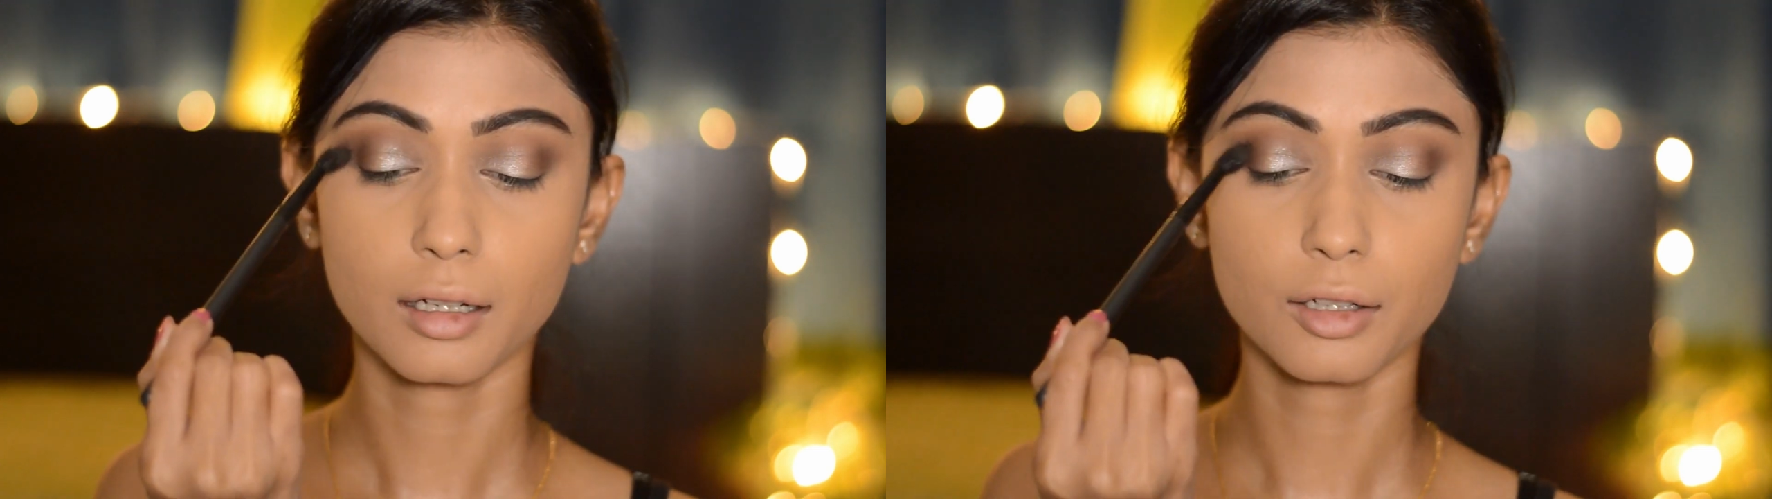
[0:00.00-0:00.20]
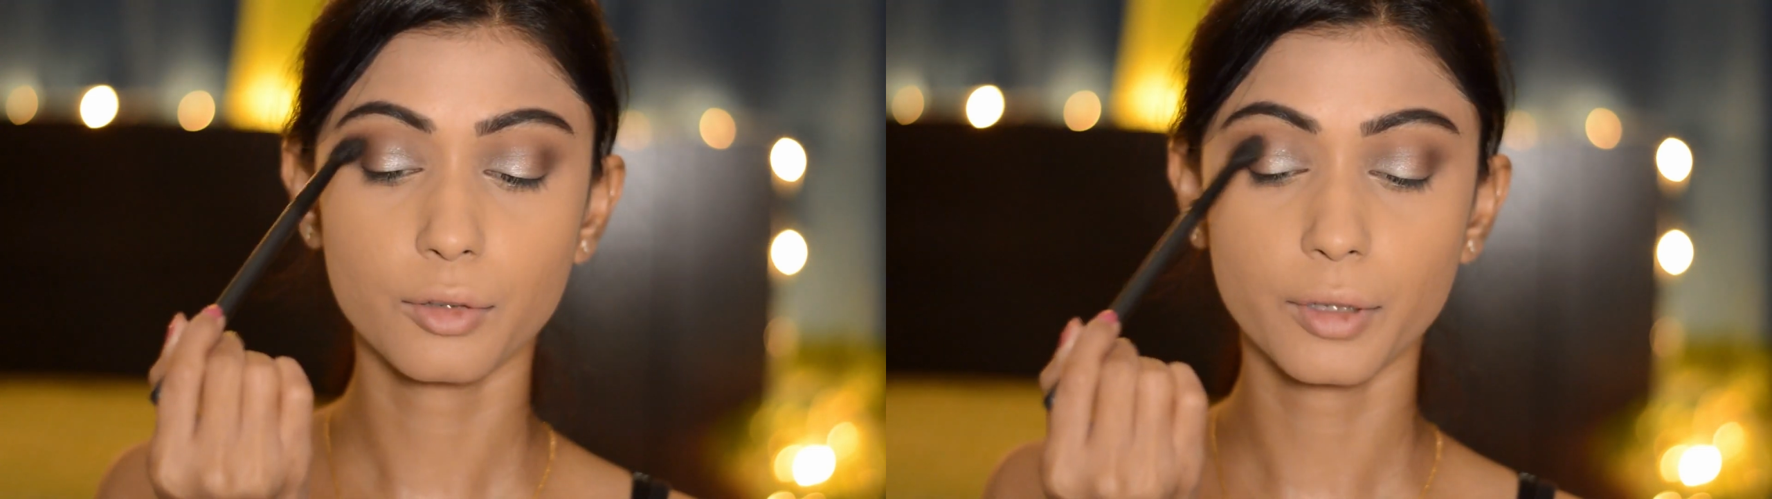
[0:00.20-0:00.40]

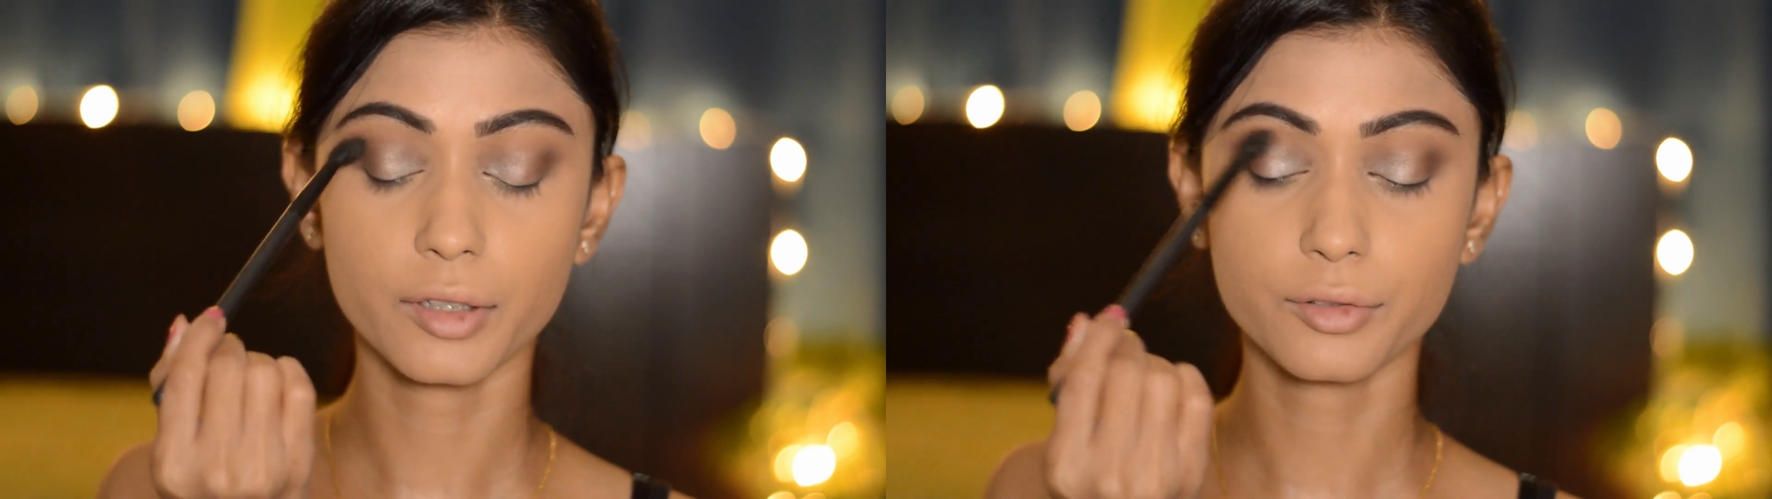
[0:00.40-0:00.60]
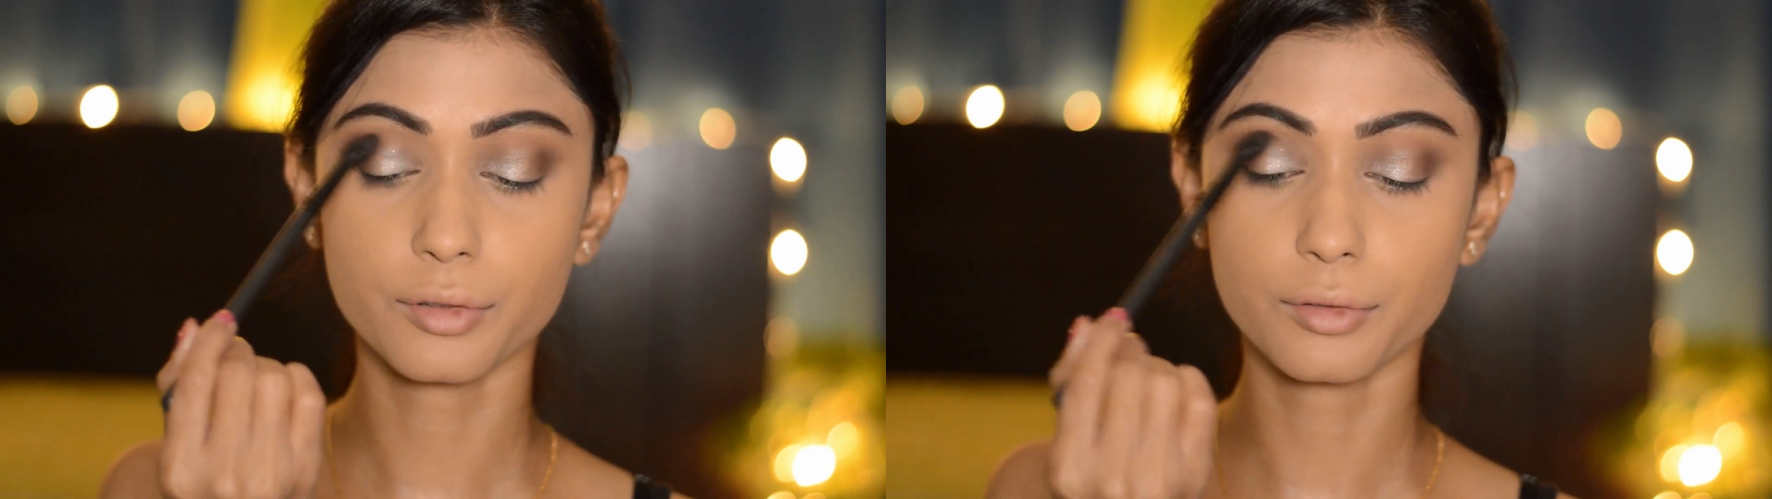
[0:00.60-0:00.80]
going
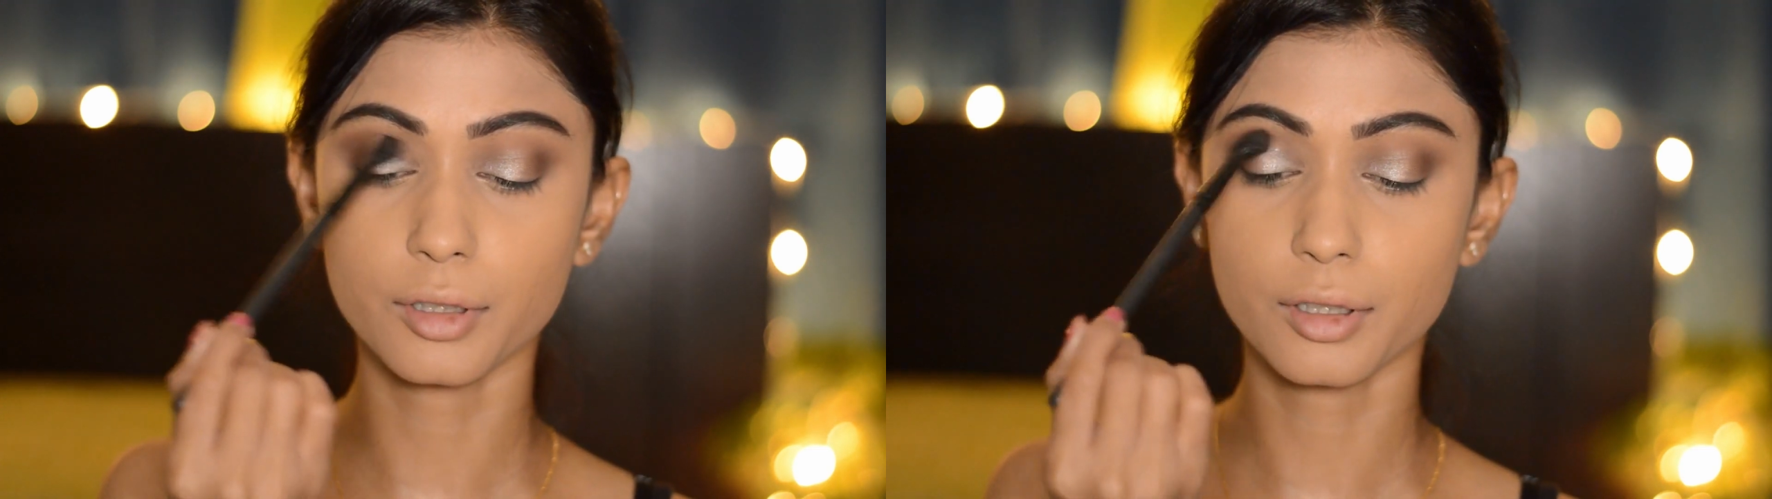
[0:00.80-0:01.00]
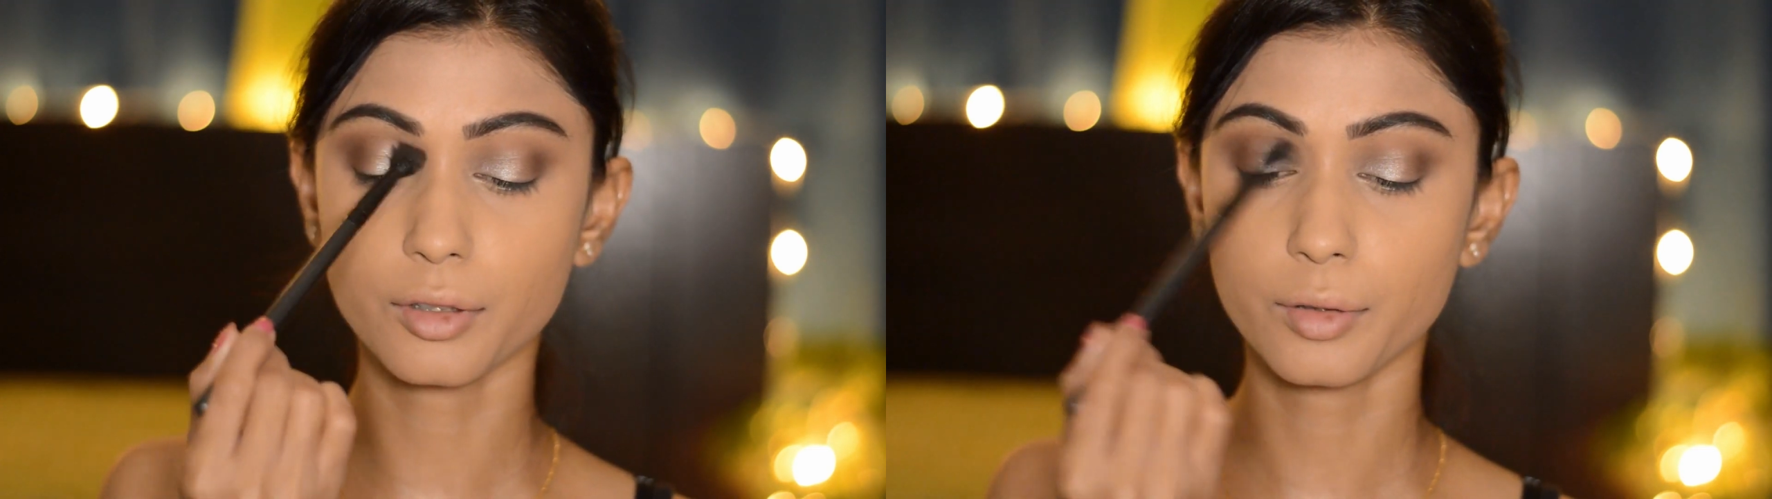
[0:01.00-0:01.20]
through the
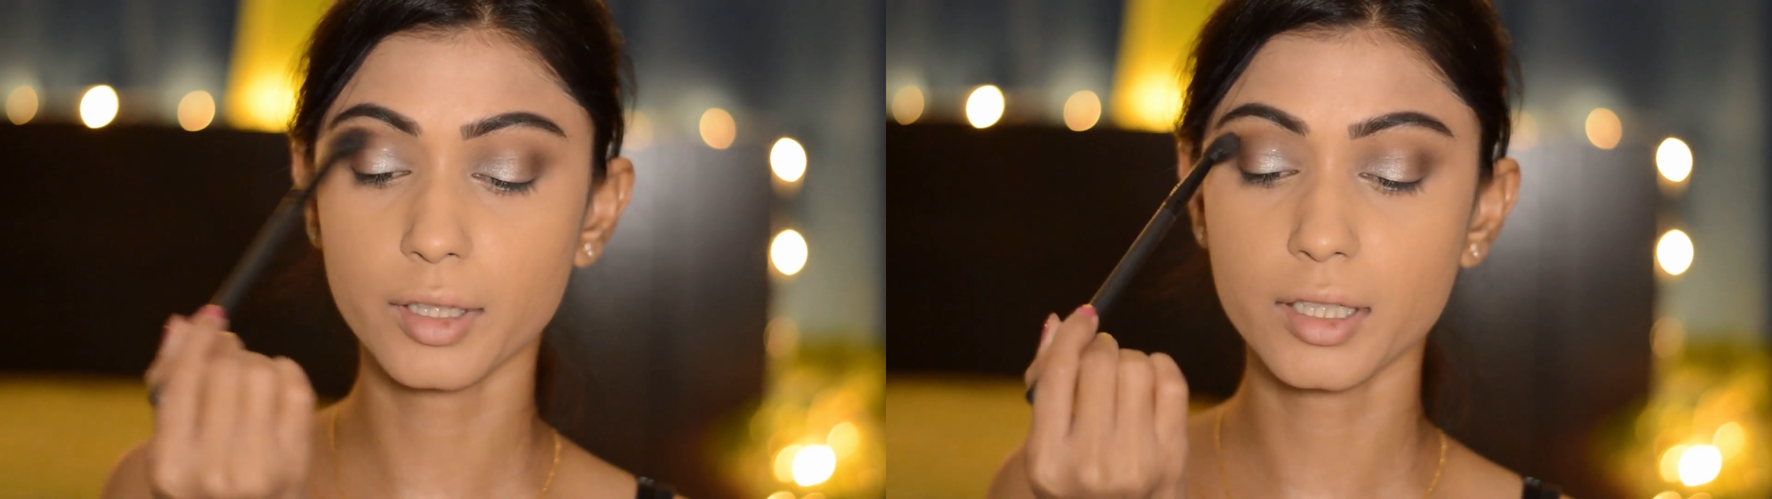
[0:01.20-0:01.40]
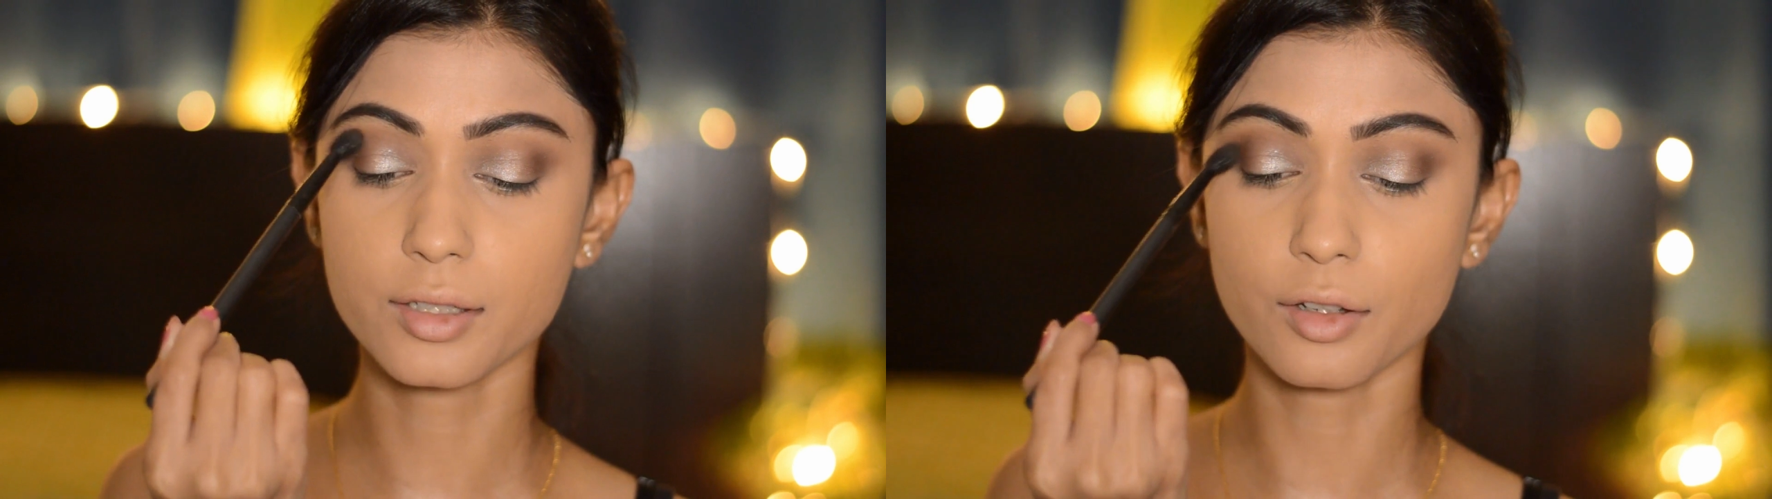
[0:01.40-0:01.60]

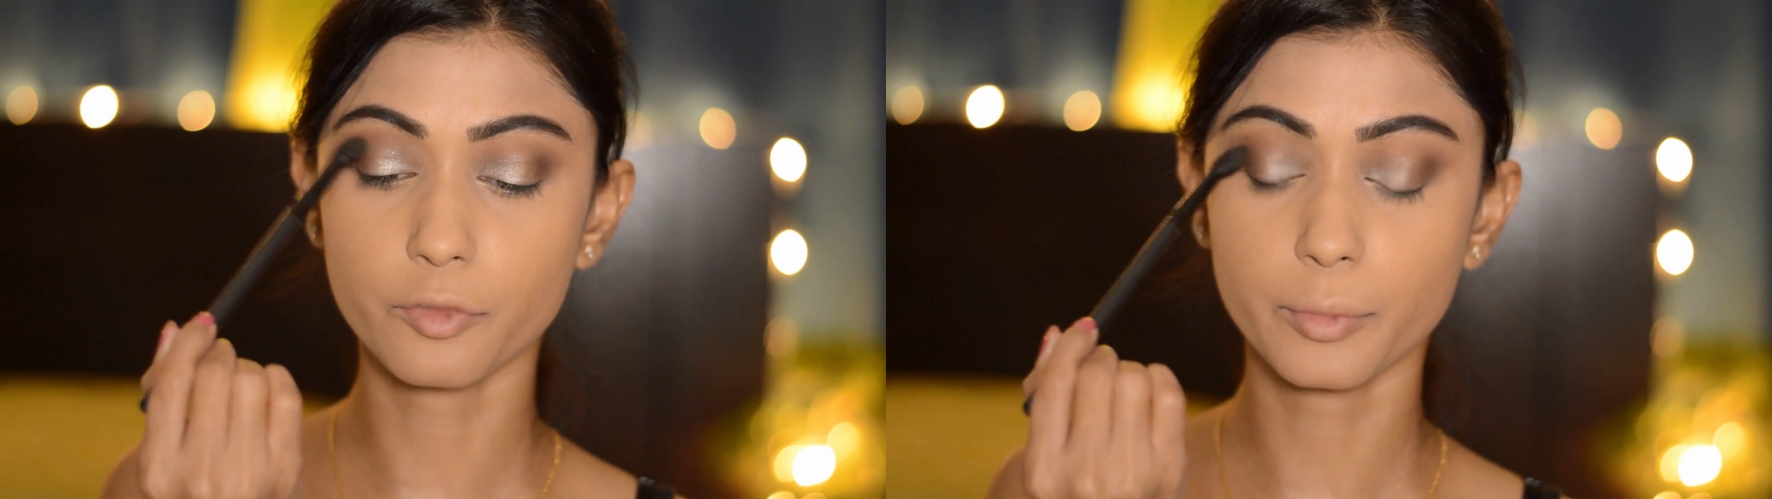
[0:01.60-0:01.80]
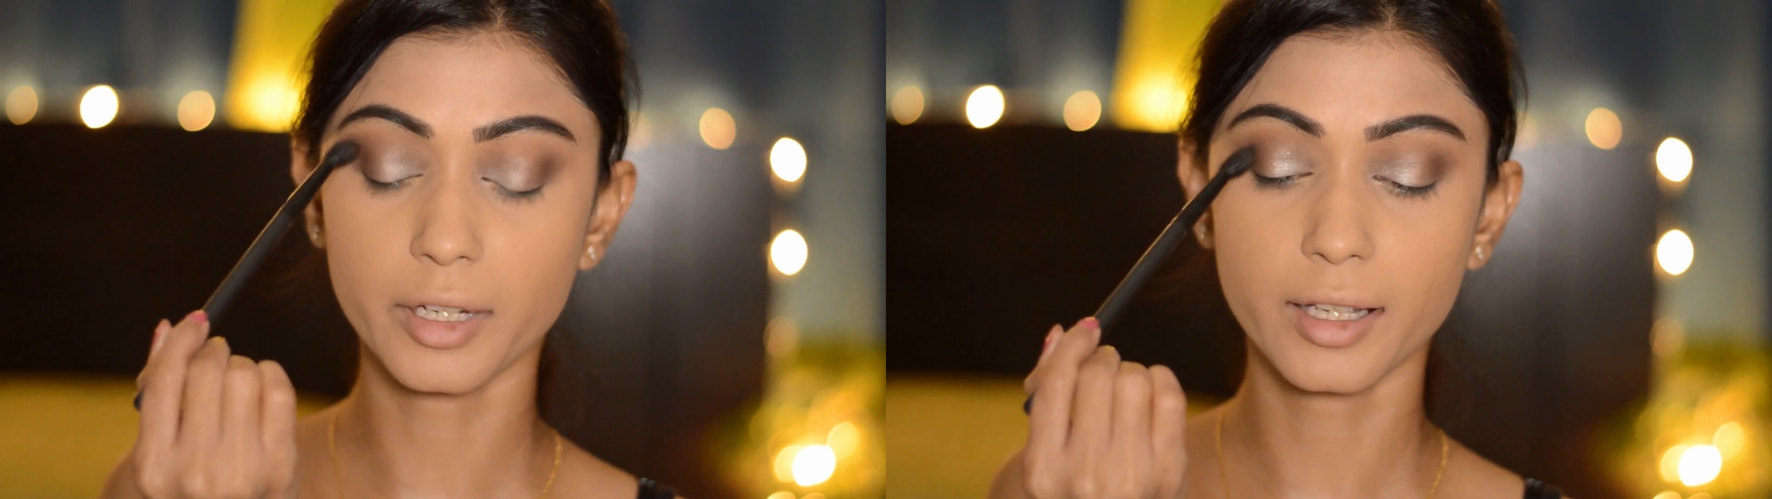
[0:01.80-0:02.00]
crease of my